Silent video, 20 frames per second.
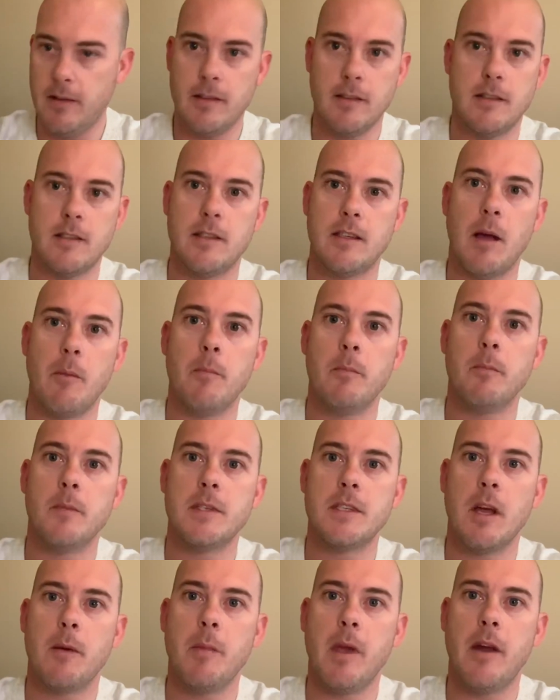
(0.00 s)
some
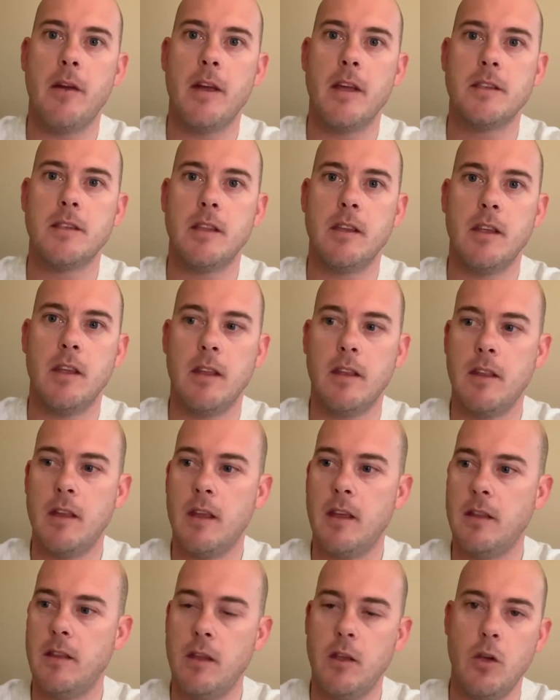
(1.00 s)
areas in
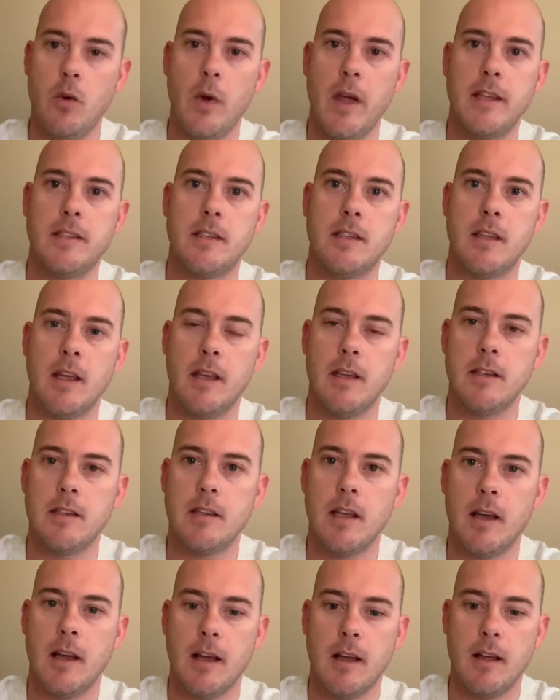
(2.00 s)
the US
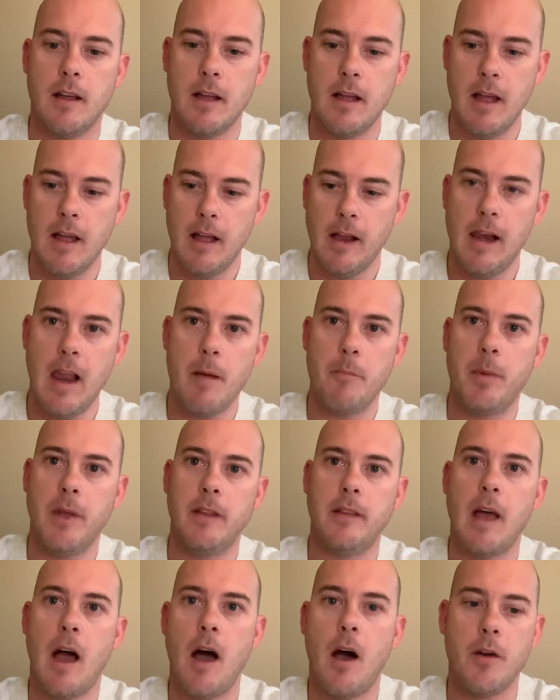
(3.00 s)
is
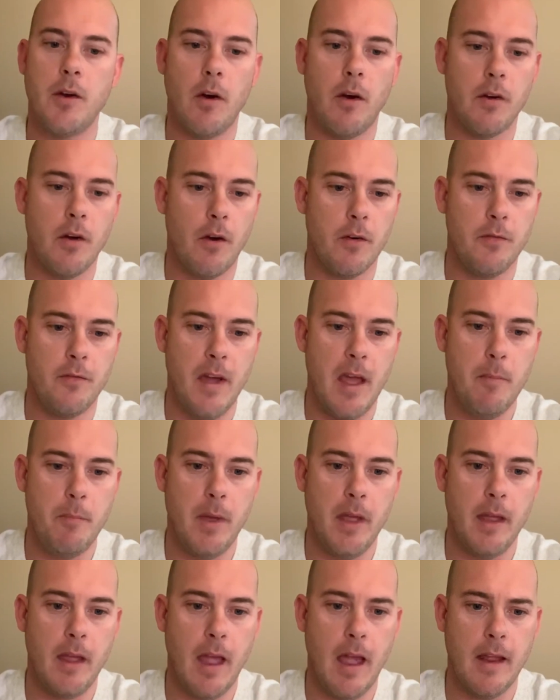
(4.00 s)
clamping down on
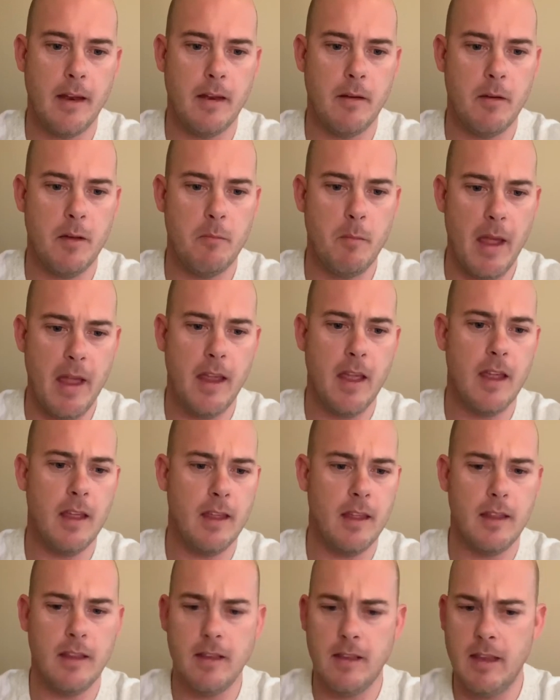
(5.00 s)
vaping and
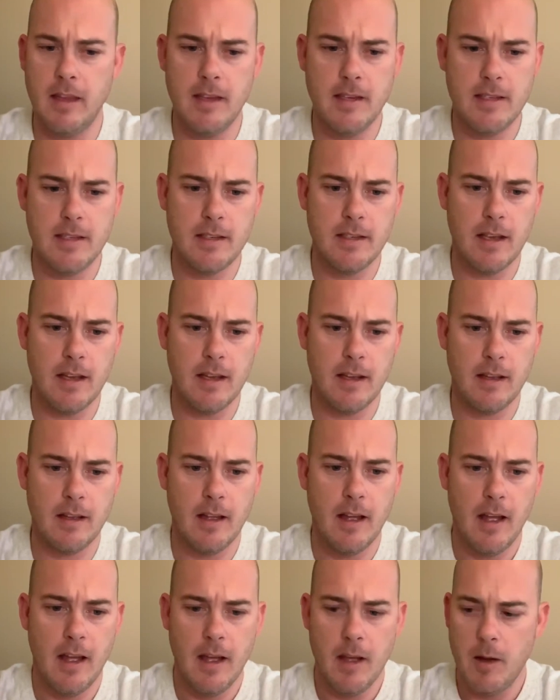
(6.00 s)
making these
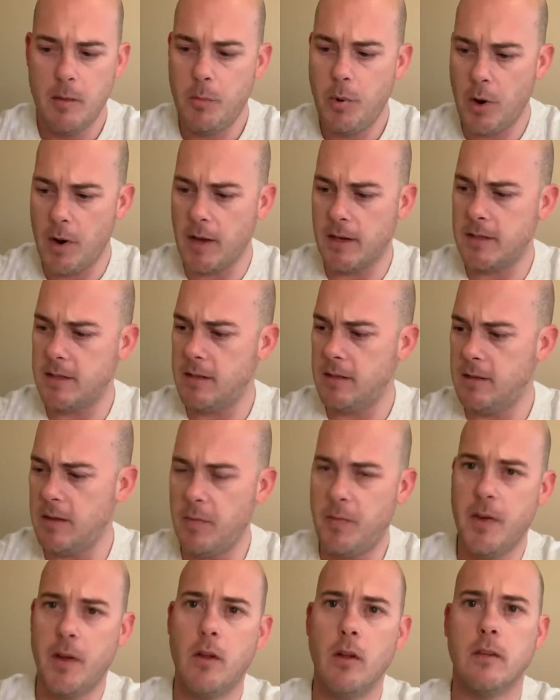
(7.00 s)
products
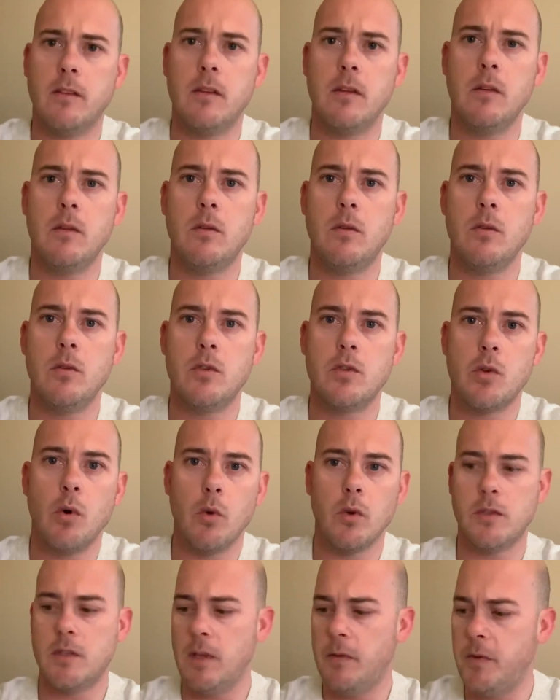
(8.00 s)
difficult to
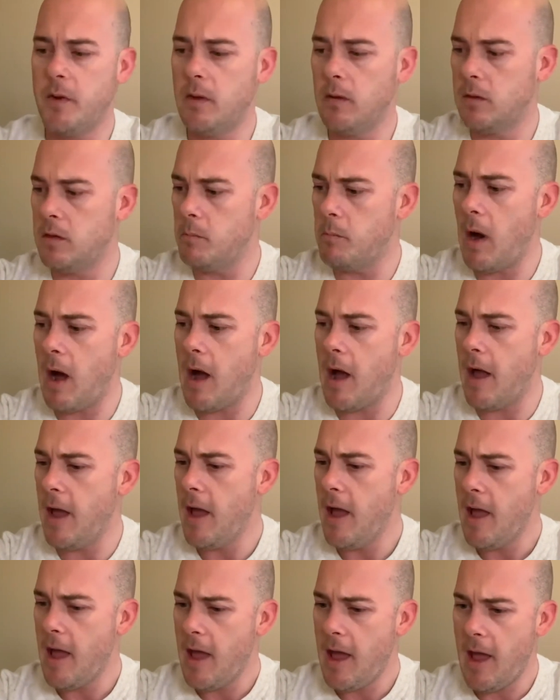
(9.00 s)
source, difficult to buy,
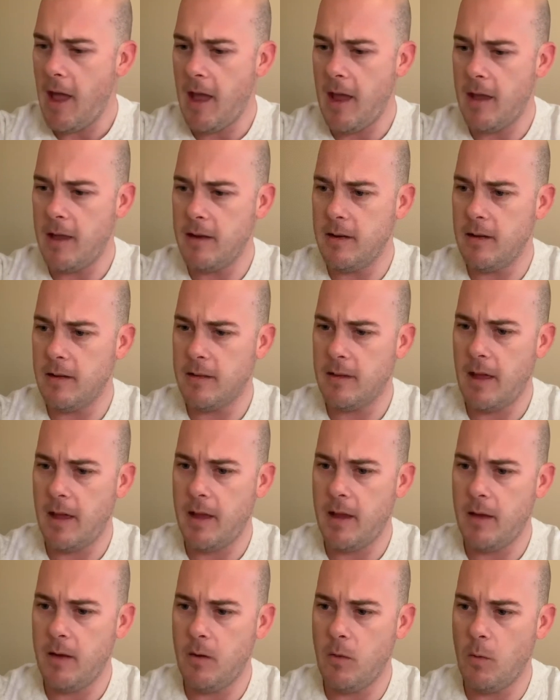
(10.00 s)
and
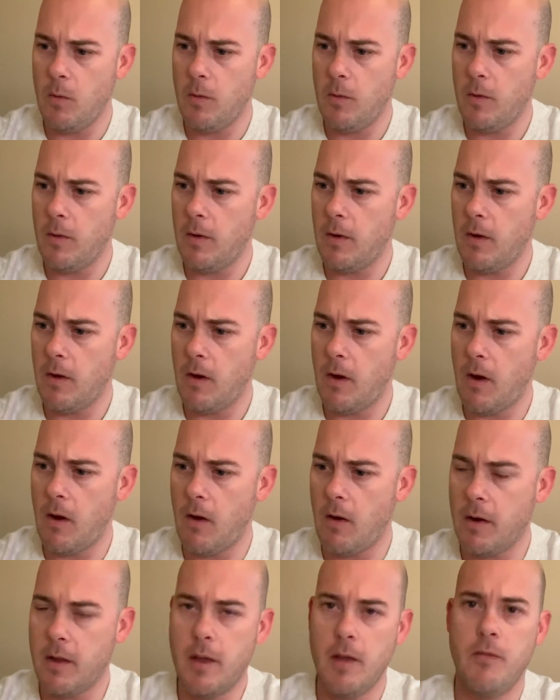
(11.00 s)
they
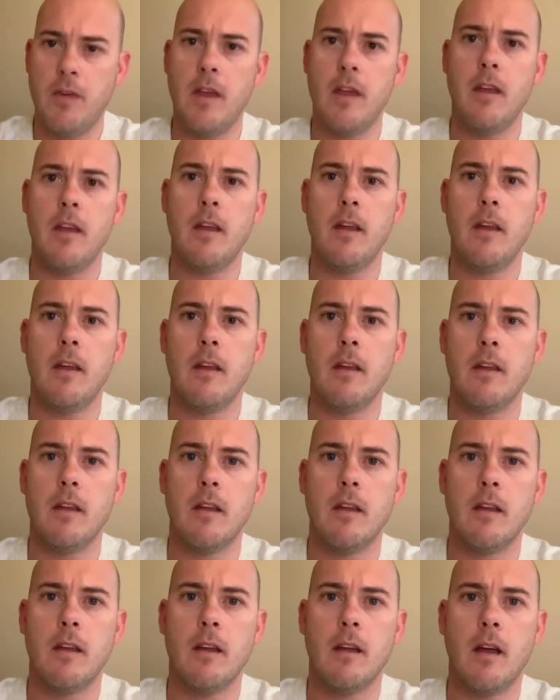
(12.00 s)
are giving
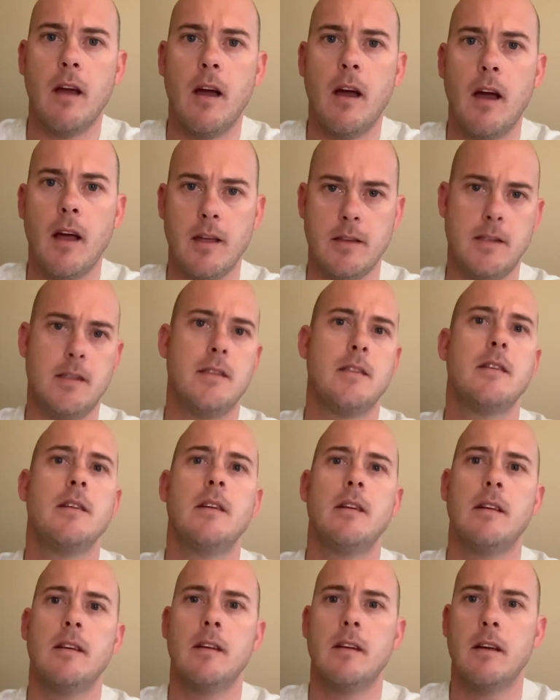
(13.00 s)
us
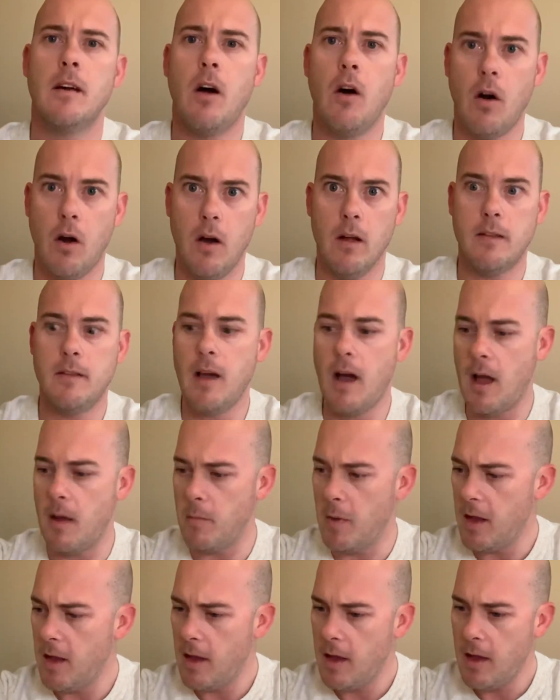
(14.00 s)
a hard time.